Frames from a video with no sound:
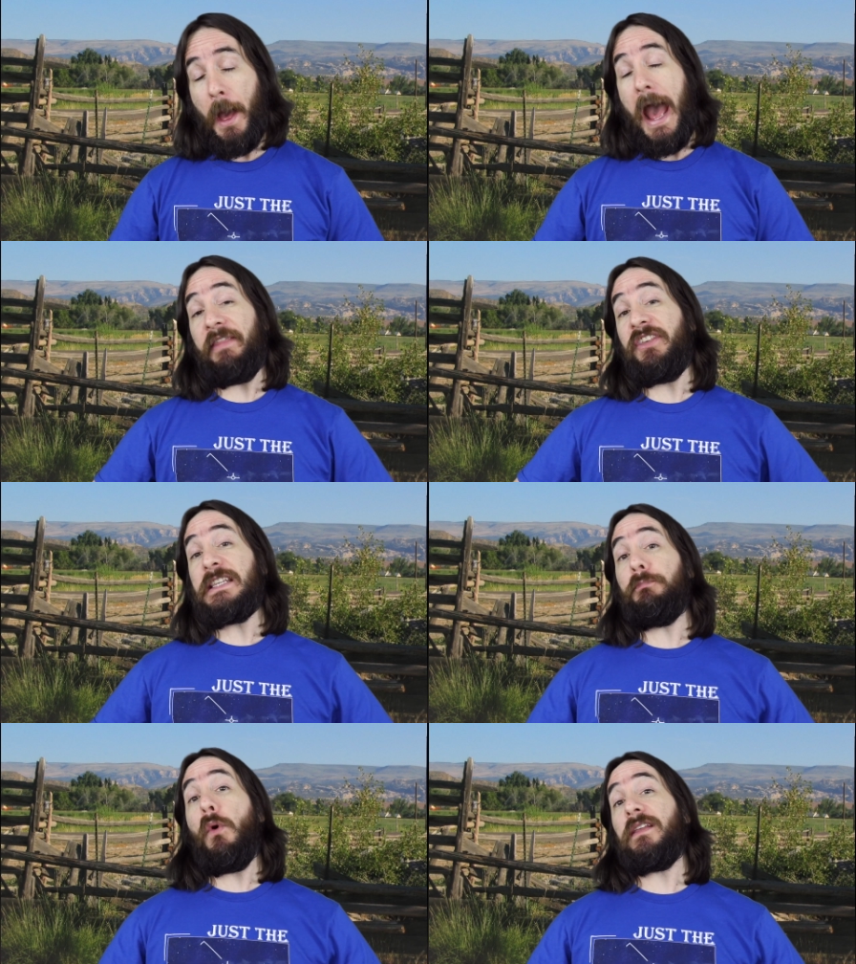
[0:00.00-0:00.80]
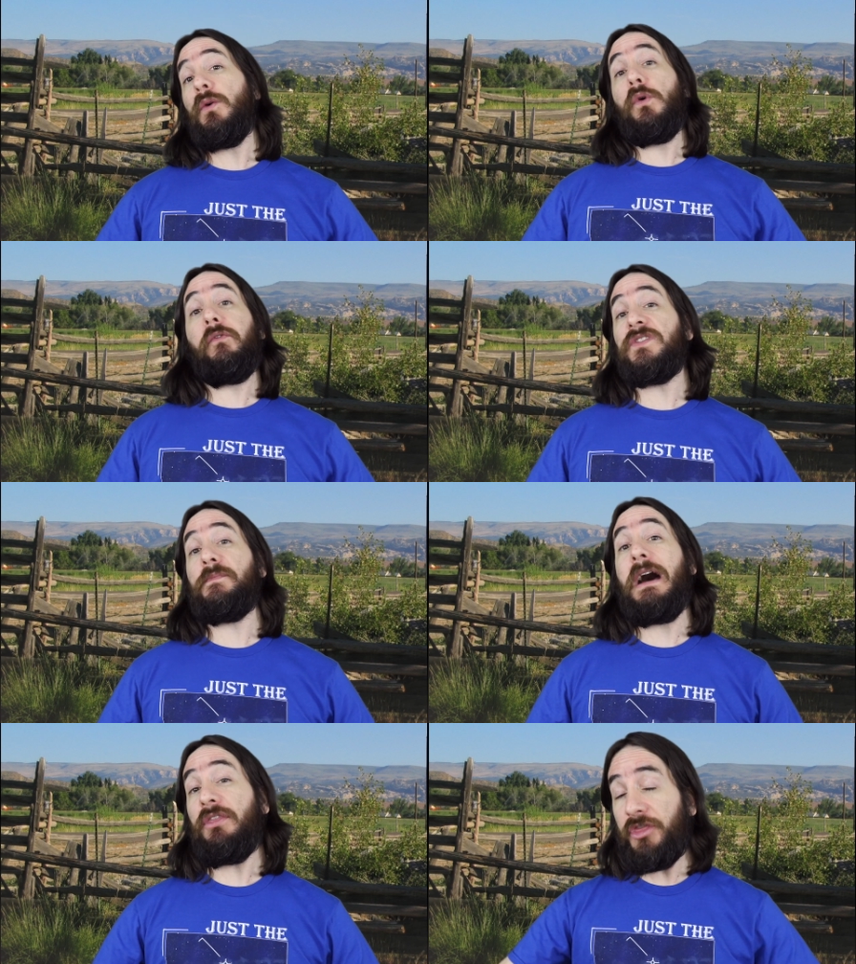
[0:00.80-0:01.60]
At this point, the wolf was
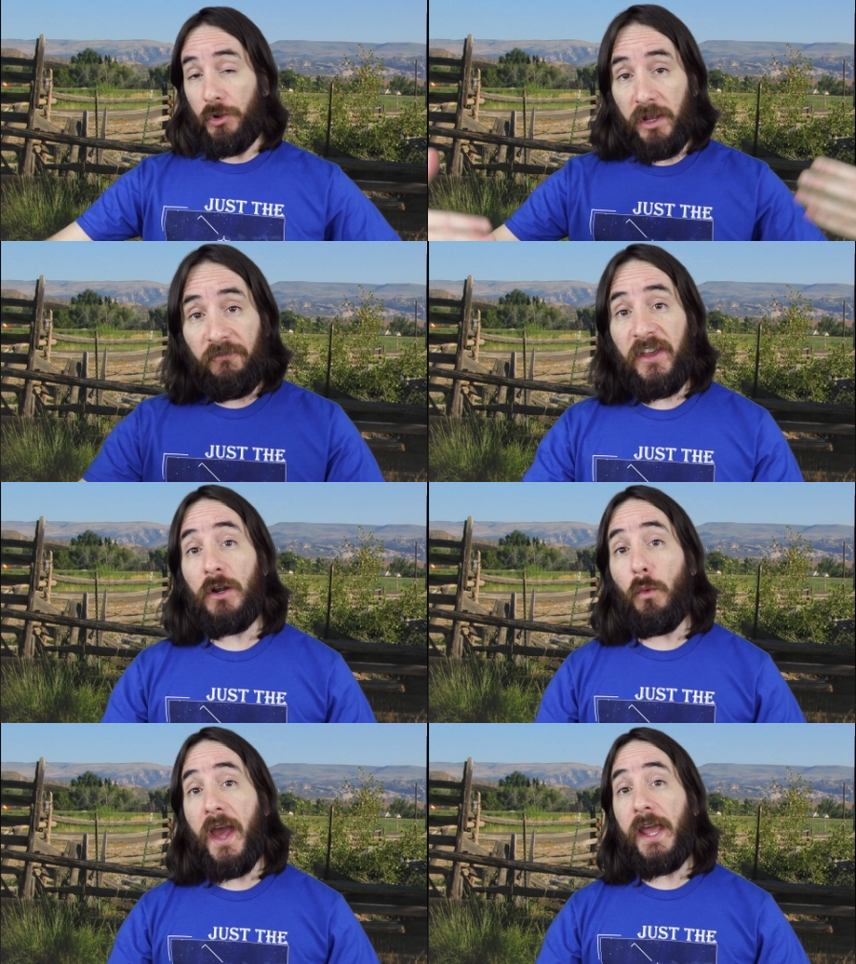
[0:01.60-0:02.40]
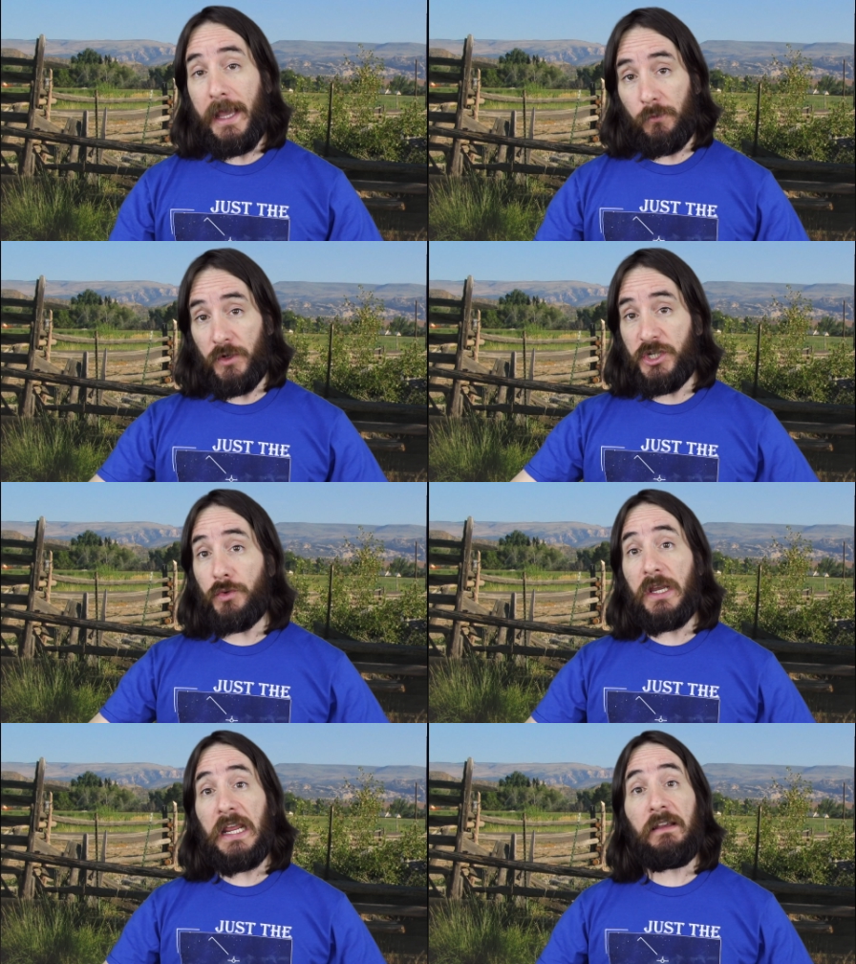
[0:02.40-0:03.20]
about 30 feet away and
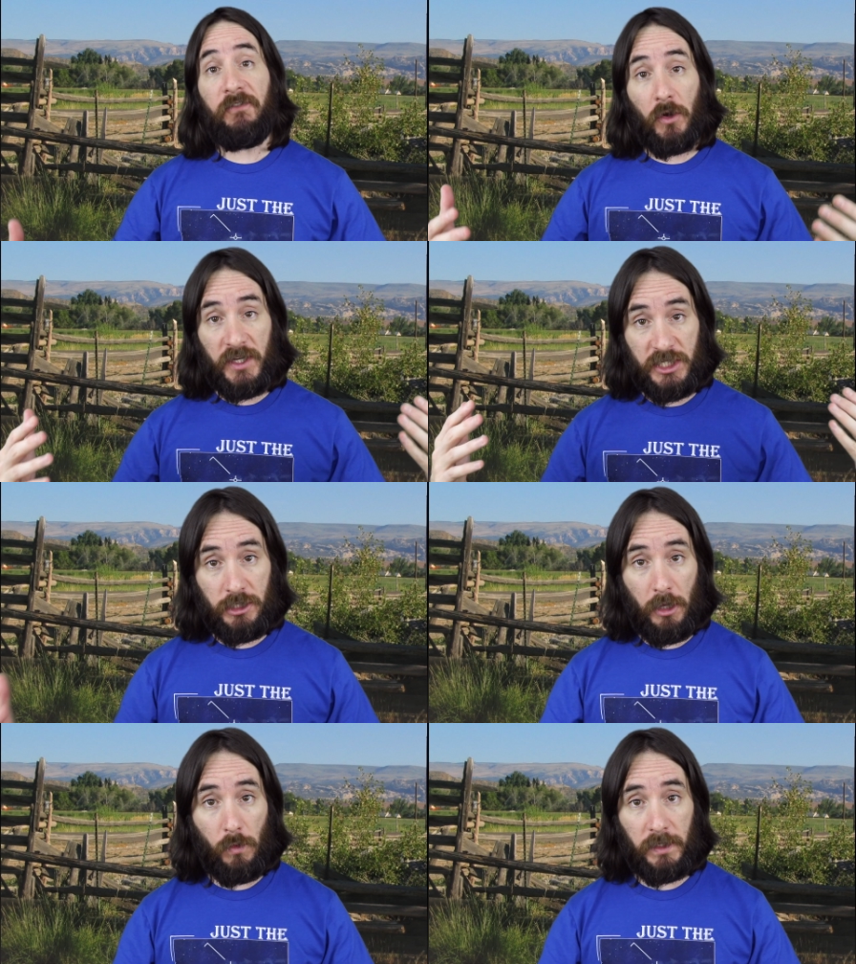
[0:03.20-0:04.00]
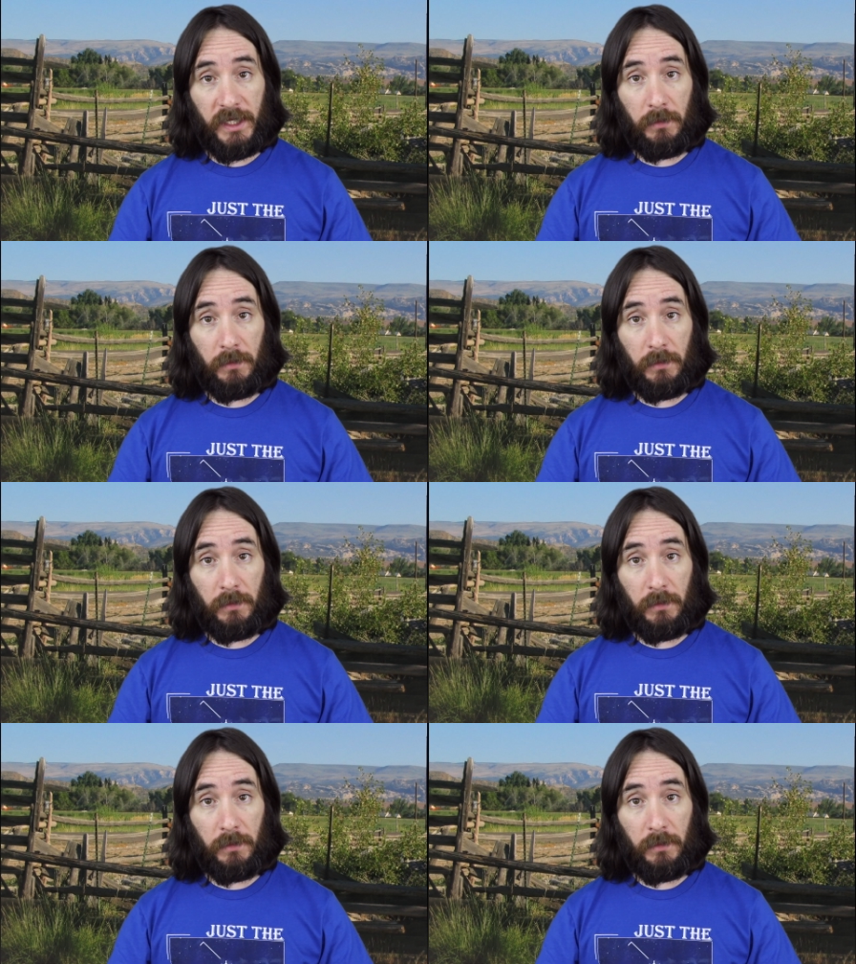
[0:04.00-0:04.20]
retreating very slowly.